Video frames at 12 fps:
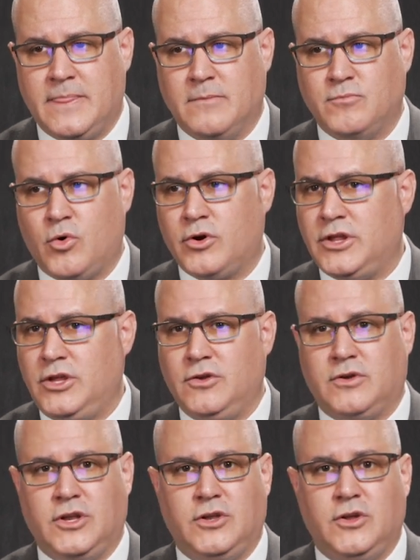the more that
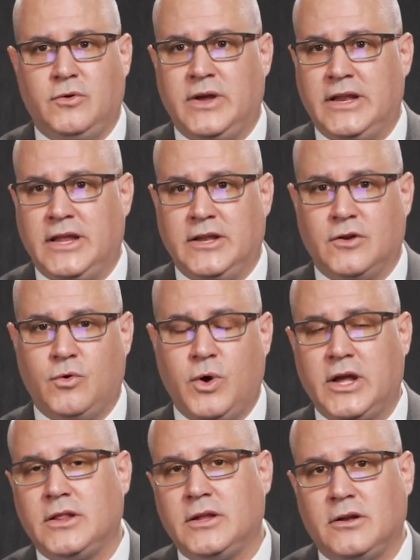you can do it in
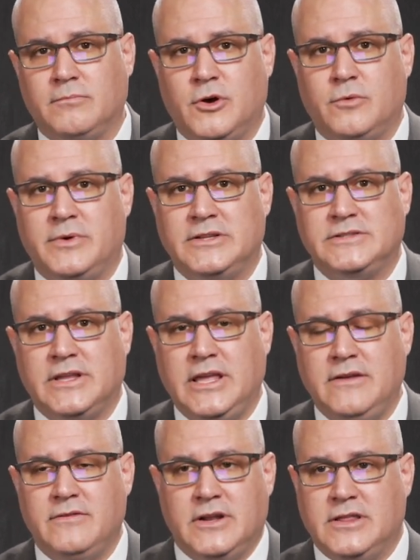quick little moments,
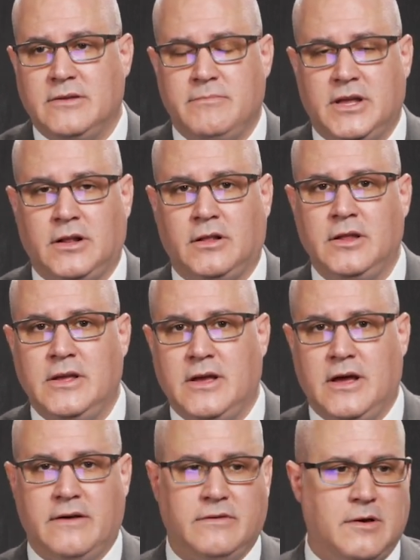even in the middle
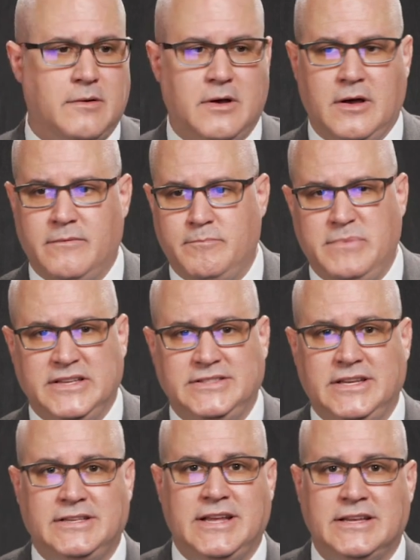of a
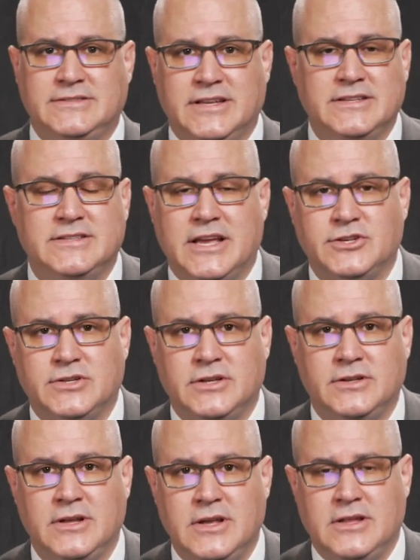busy testing
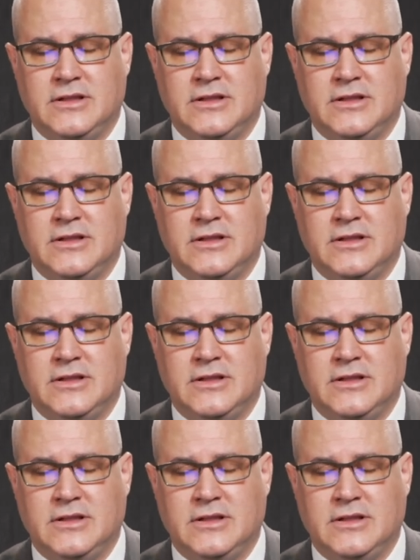session,